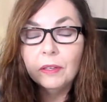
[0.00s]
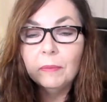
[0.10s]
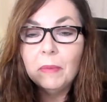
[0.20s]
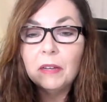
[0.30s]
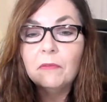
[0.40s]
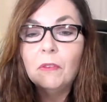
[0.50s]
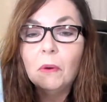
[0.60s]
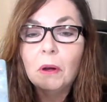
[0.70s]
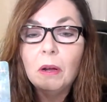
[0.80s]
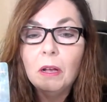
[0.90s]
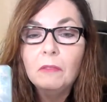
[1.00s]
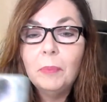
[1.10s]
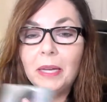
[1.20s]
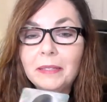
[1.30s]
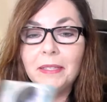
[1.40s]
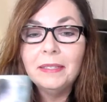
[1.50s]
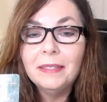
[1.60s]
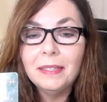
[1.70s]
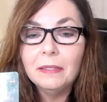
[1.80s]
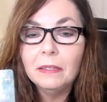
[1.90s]
the metaphor of
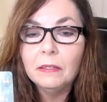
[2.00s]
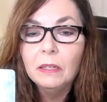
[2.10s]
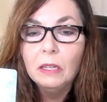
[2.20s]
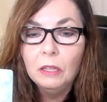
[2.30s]
Pisces season